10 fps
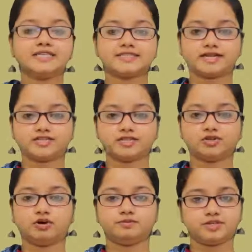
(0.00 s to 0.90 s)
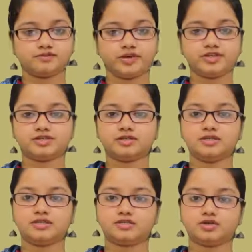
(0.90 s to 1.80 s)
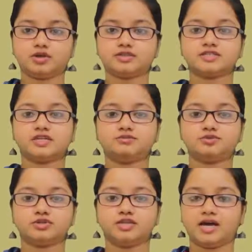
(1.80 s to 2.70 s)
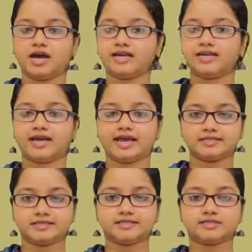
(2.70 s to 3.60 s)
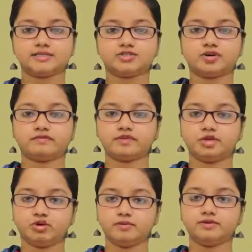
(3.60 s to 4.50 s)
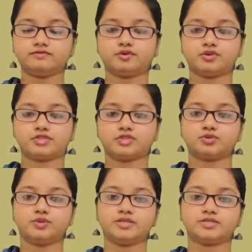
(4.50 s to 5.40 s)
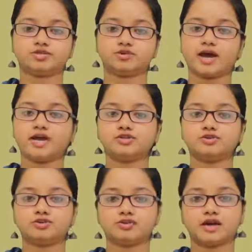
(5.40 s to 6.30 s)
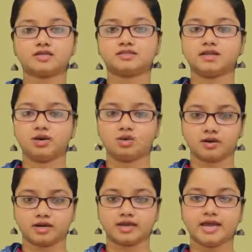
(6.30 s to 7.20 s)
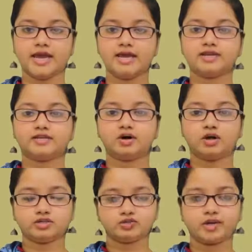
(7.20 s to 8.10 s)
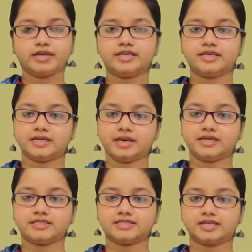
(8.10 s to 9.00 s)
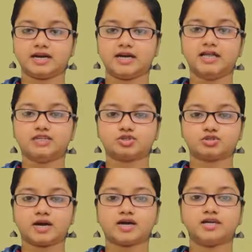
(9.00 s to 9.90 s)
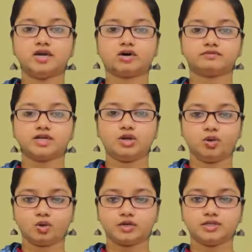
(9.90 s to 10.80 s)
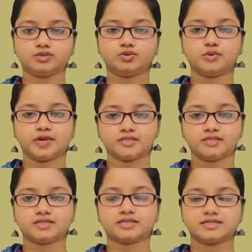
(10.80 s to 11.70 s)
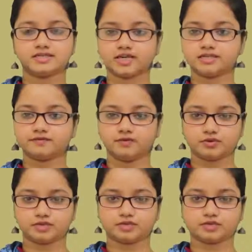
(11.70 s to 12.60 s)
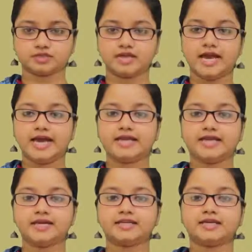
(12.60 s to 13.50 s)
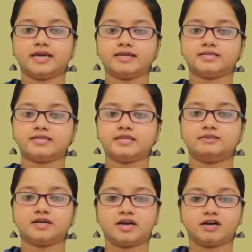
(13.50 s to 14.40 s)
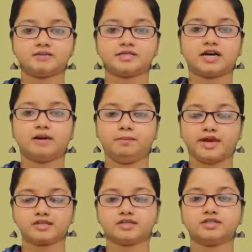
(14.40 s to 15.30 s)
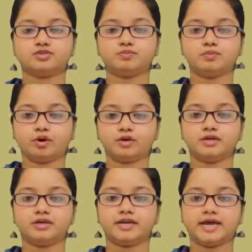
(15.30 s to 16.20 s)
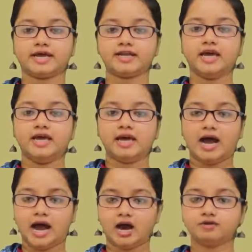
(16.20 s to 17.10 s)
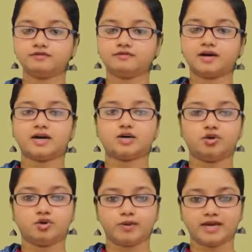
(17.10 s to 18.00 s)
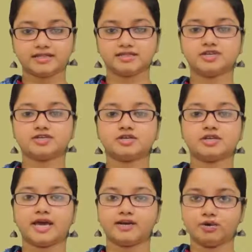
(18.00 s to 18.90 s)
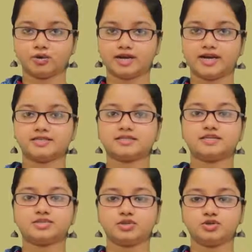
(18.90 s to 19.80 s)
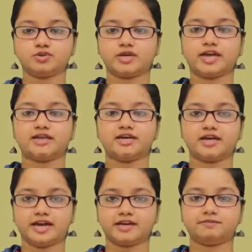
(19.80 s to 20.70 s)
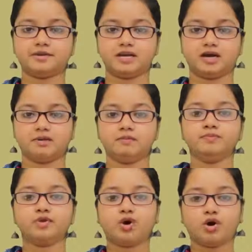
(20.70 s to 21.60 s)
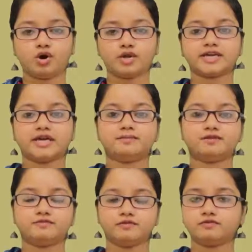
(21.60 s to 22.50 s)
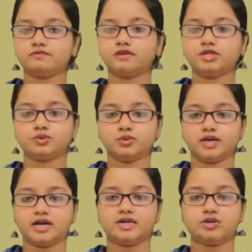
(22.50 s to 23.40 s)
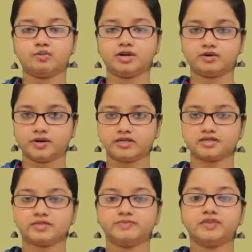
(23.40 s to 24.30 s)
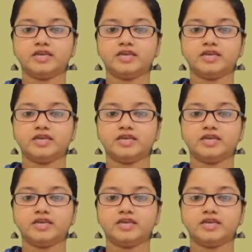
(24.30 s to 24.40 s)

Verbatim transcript: Such an observation does not seem to deny the existence of global forces which try to crush the local. It also indicates the struggle of the local to resist such forces. In that case, it becomes a matter to ponder that how far globalization and localization together have become or can be fruitful to the human race.